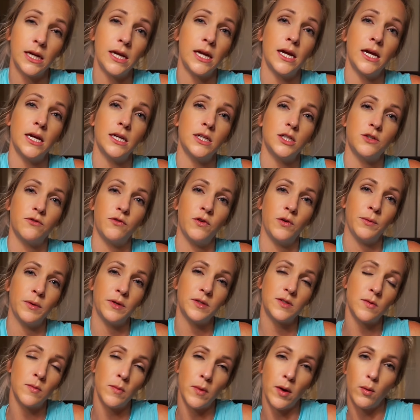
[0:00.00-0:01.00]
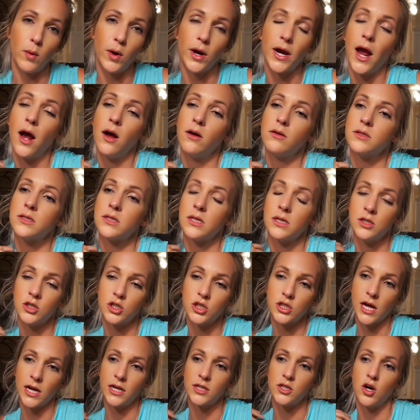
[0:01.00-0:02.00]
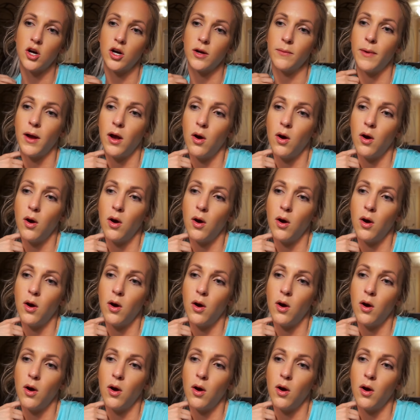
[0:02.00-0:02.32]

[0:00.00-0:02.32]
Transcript: and just filming some of my workouts and just kind of talking